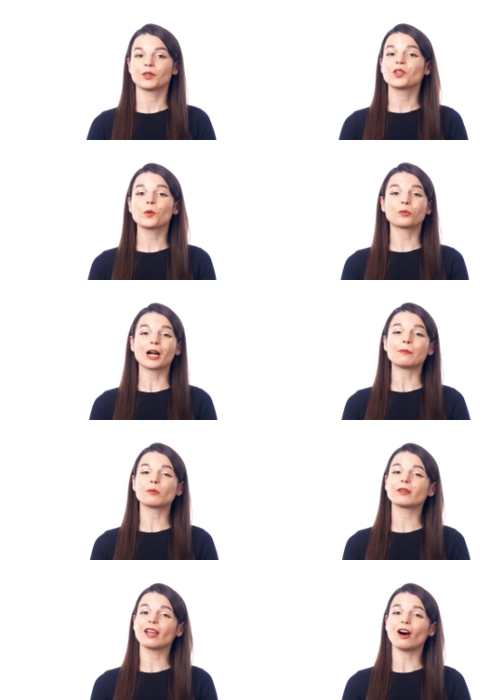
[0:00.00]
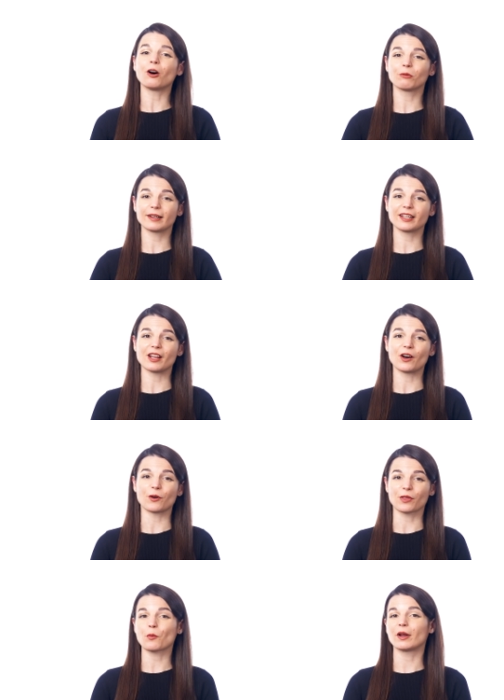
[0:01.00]
You probably already
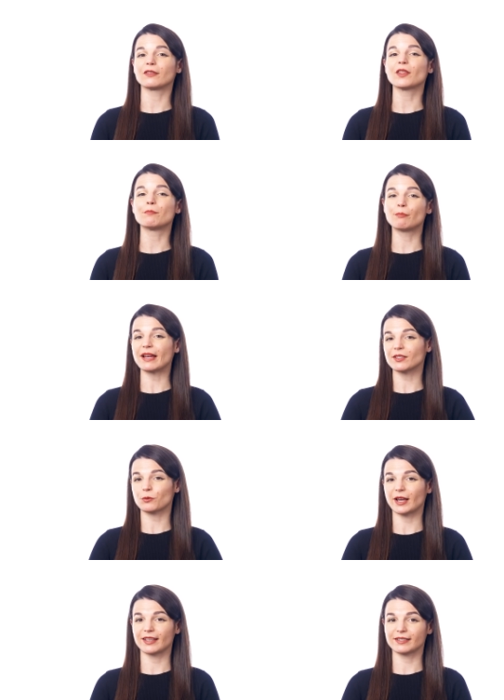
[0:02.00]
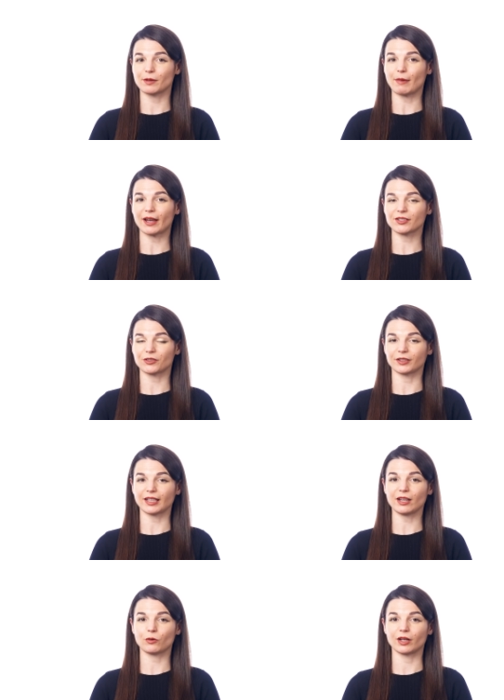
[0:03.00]
know that one of the best ways to master a
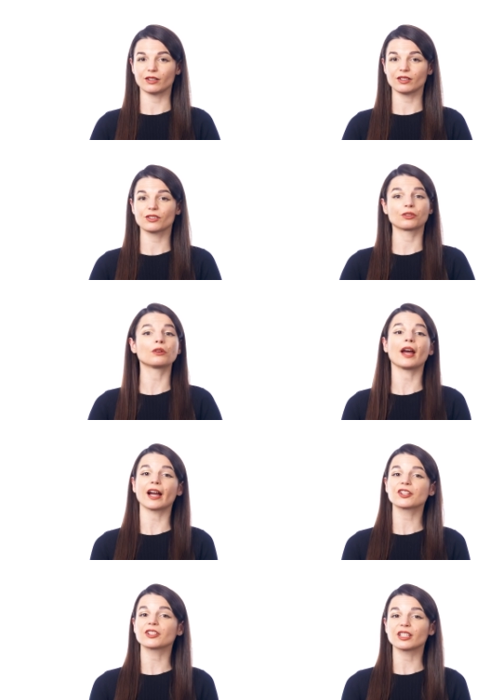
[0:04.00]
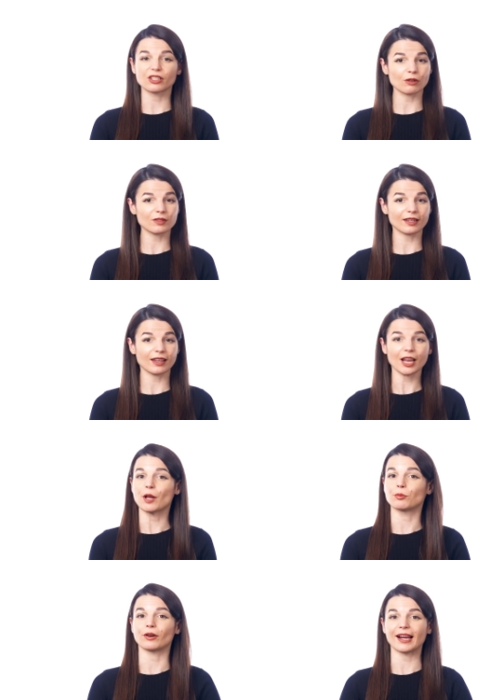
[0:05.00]
language is through actually using it
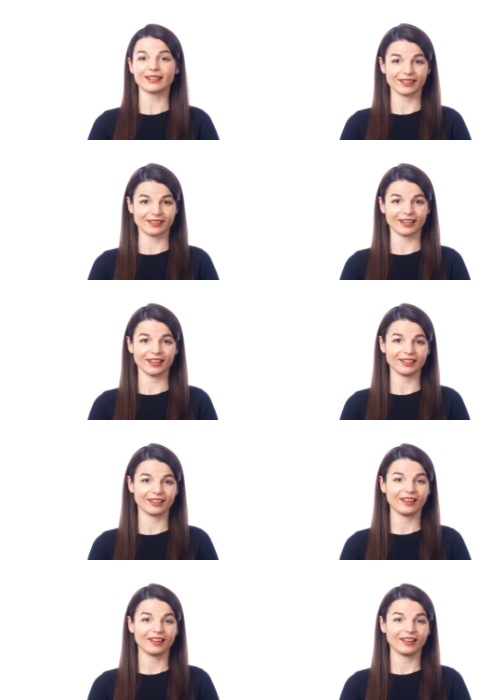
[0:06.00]
and practicing it.